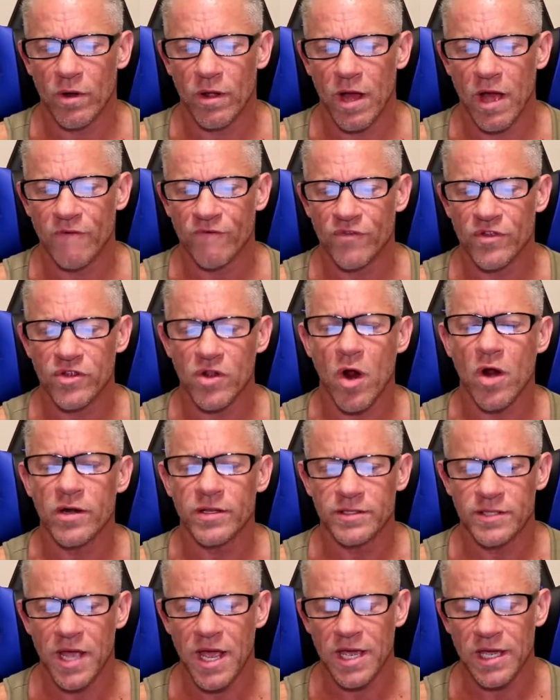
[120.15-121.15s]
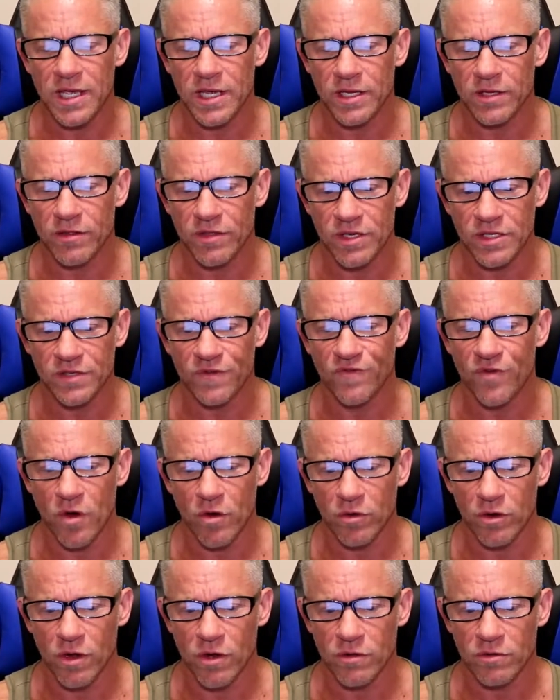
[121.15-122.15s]
I've started taking these
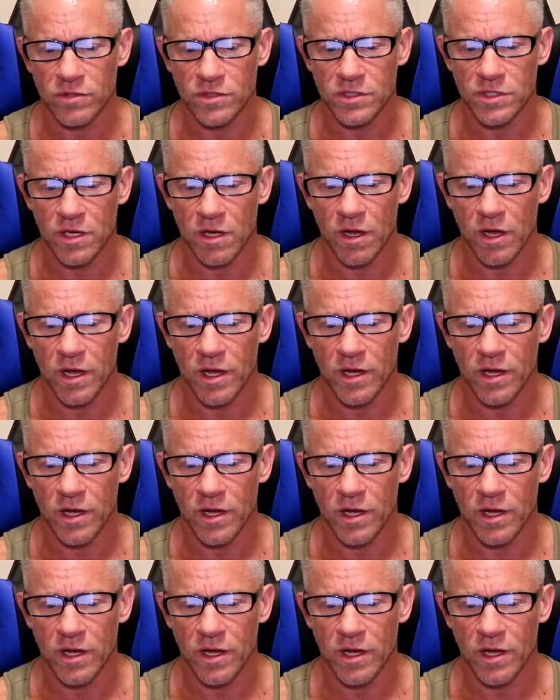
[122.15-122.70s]
photos